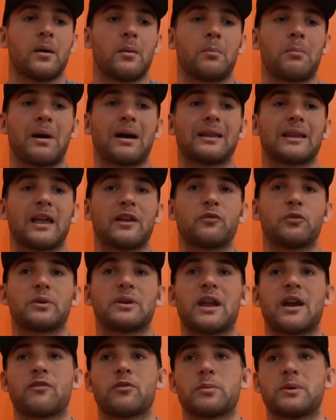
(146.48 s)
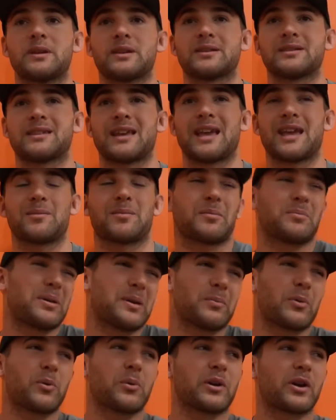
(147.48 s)
My life would never be the same, and
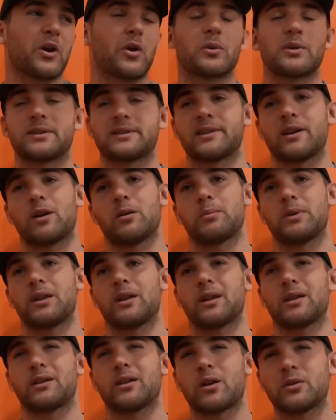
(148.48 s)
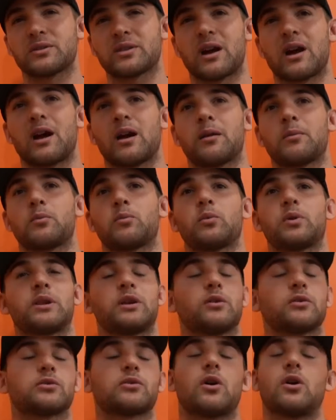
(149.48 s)
people want to always tell me like, "Yo, time
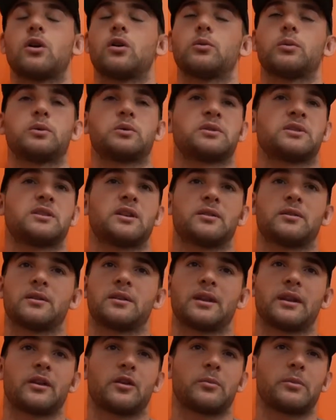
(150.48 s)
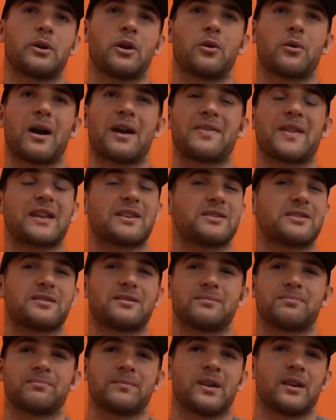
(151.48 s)
heals all wounds, Then Like it'll be all right."
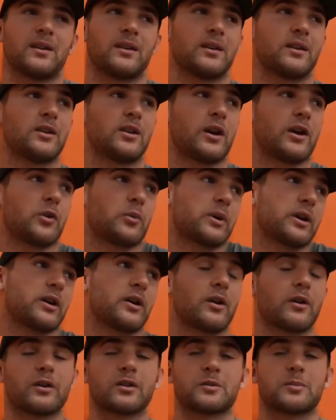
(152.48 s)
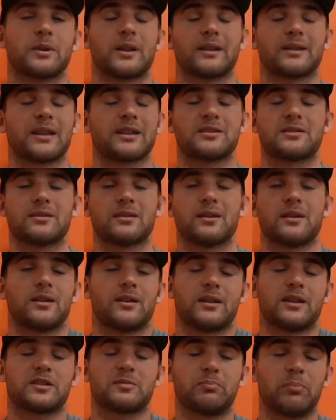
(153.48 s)
That's you know, I don't want to curse, but like
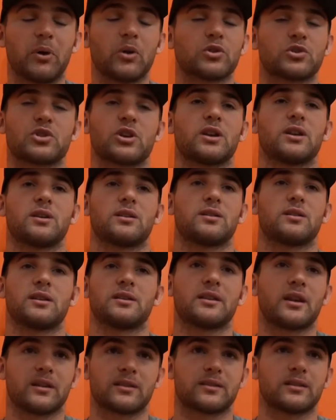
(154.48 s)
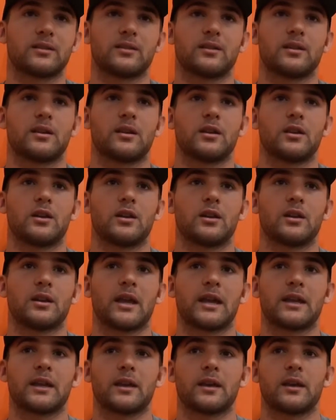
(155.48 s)
it's, it's bullshit. It doesn't.
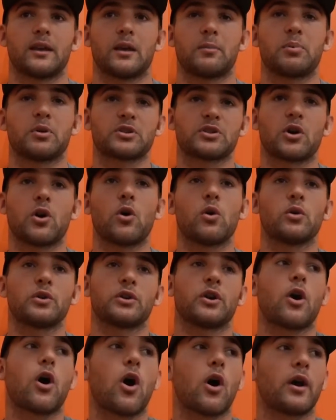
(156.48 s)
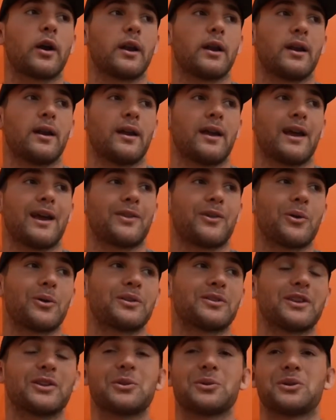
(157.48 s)
Like it puts a hole in your heart, and the only
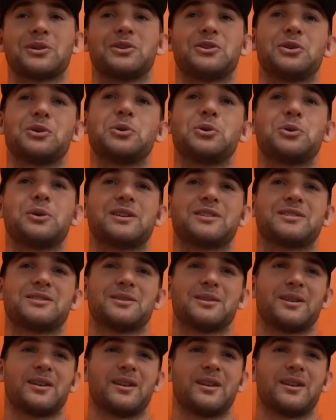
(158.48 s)
thing you can do is